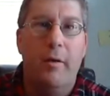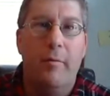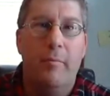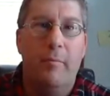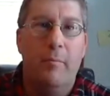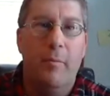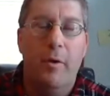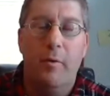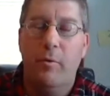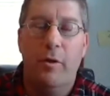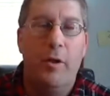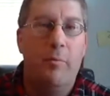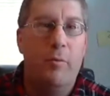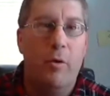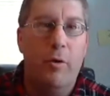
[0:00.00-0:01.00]
We
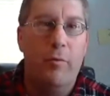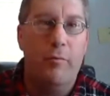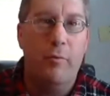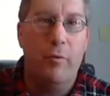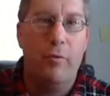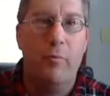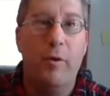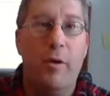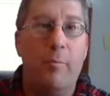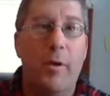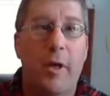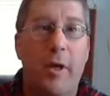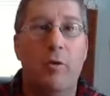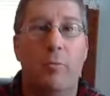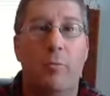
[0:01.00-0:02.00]
really wrote it for three
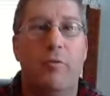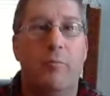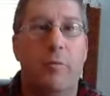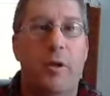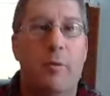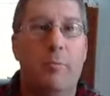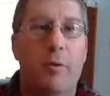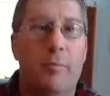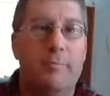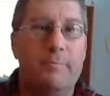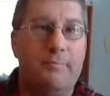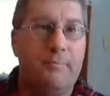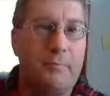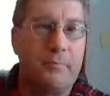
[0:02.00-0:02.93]
main groups of people.